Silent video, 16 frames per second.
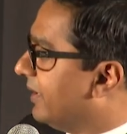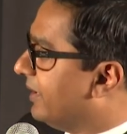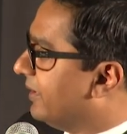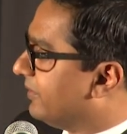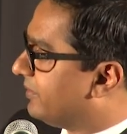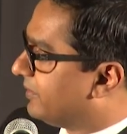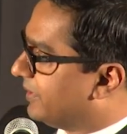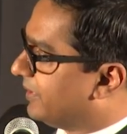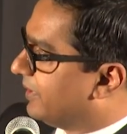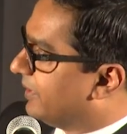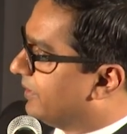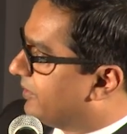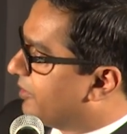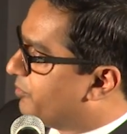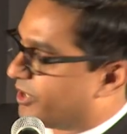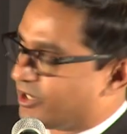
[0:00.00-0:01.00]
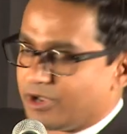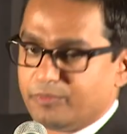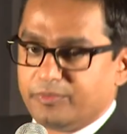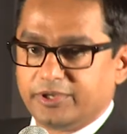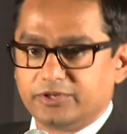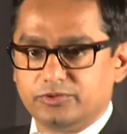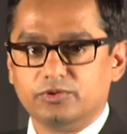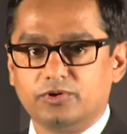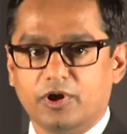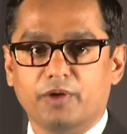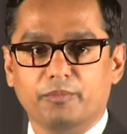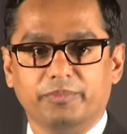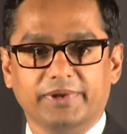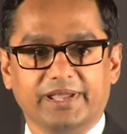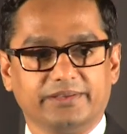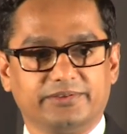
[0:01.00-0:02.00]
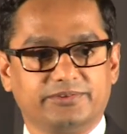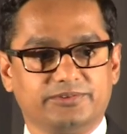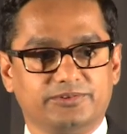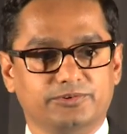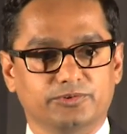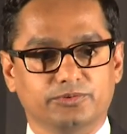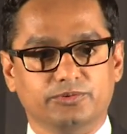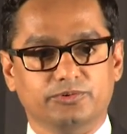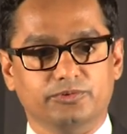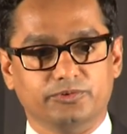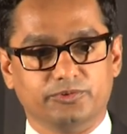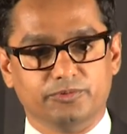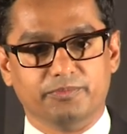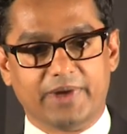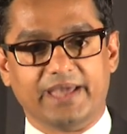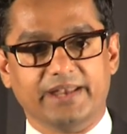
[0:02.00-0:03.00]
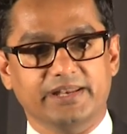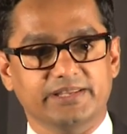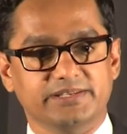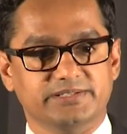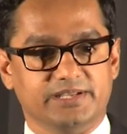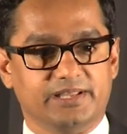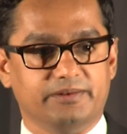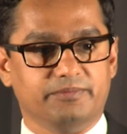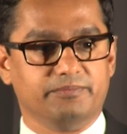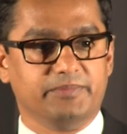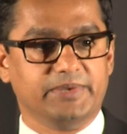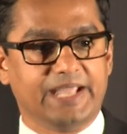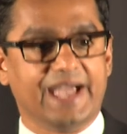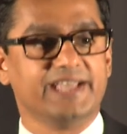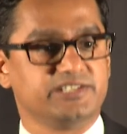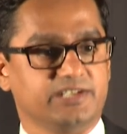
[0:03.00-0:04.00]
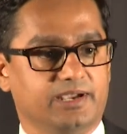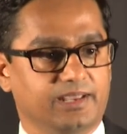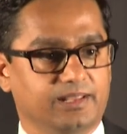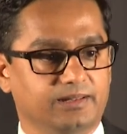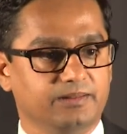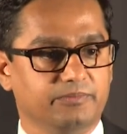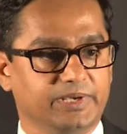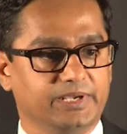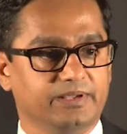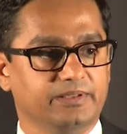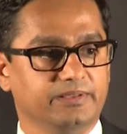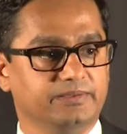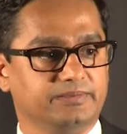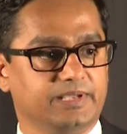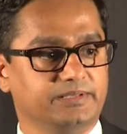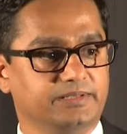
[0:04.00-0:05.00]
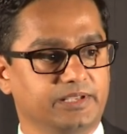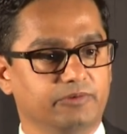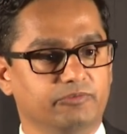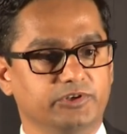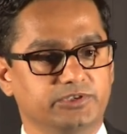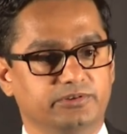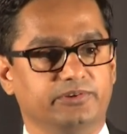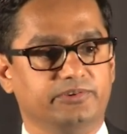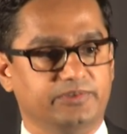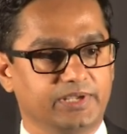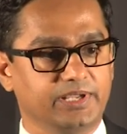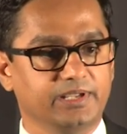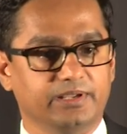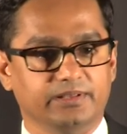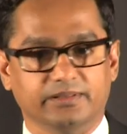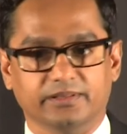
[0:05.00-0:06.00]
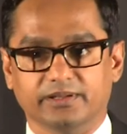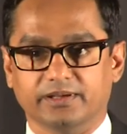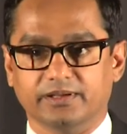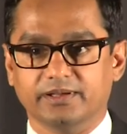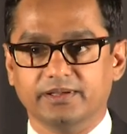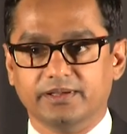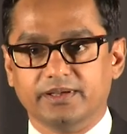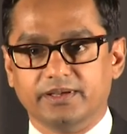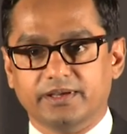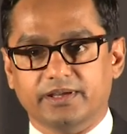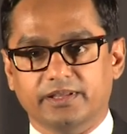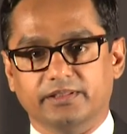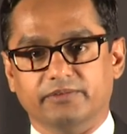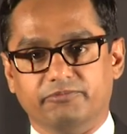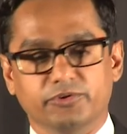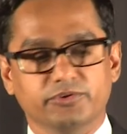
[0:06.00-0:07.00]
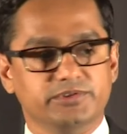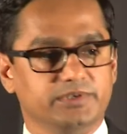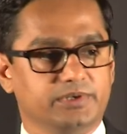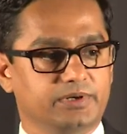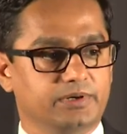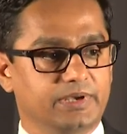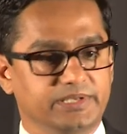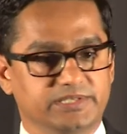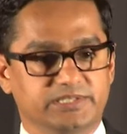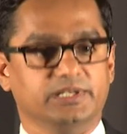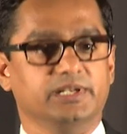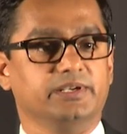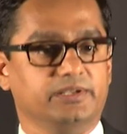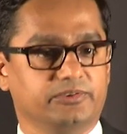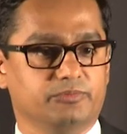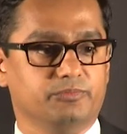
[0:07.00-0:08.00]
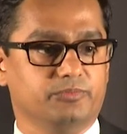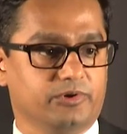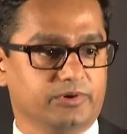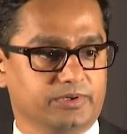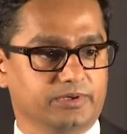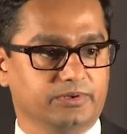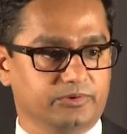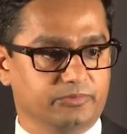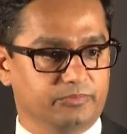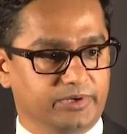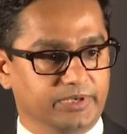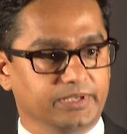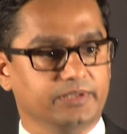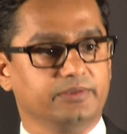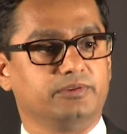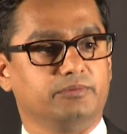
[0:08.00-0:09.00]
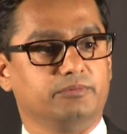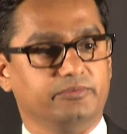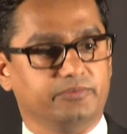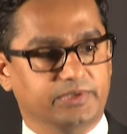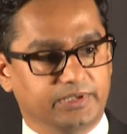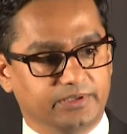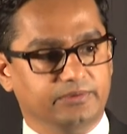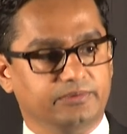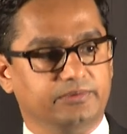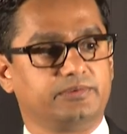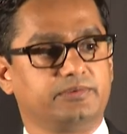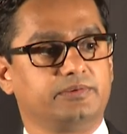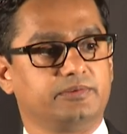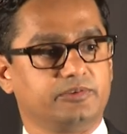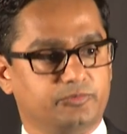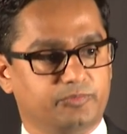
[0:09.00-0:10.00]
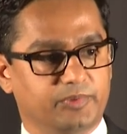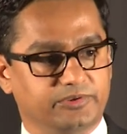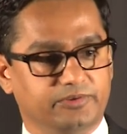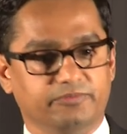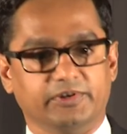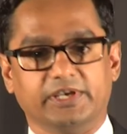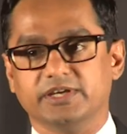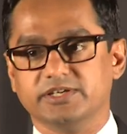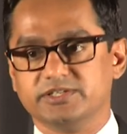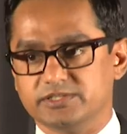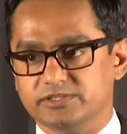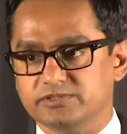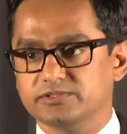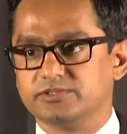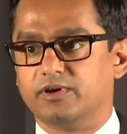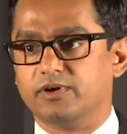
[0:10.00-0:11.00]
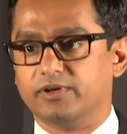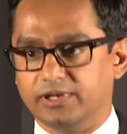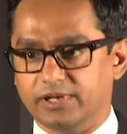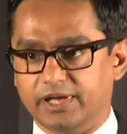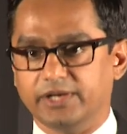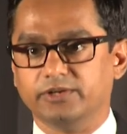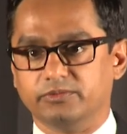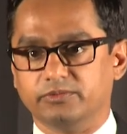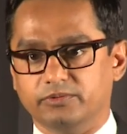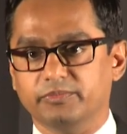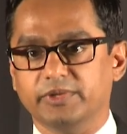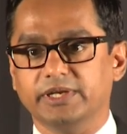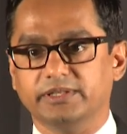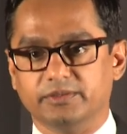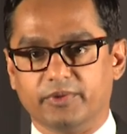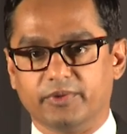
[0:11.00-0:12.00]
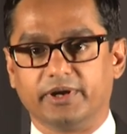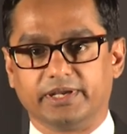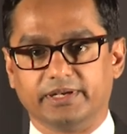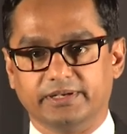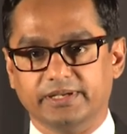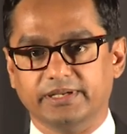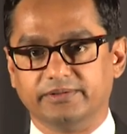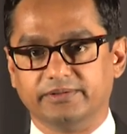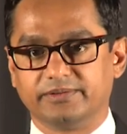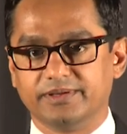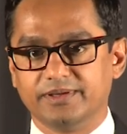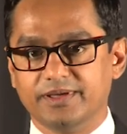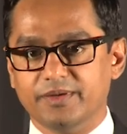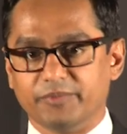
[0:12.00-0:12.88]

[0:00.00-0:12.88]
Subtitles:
Is it becoming too complex to manage and be agile? Because I think what you're seeing in the future, agility is important to bring some of these specifications online to meet the market needs.